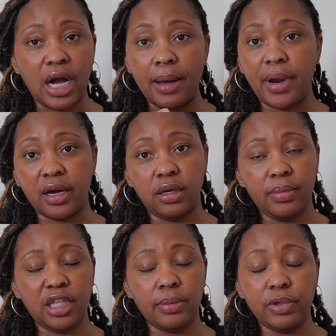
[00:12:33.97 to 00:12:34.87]
I'm not going to
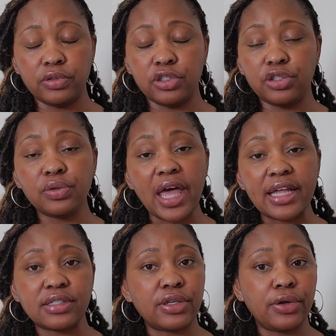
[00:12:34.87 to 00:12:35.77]
be in the mood to do
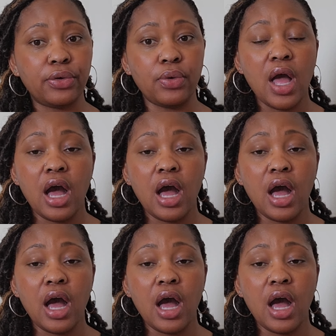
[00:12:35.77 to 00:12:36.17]
that. So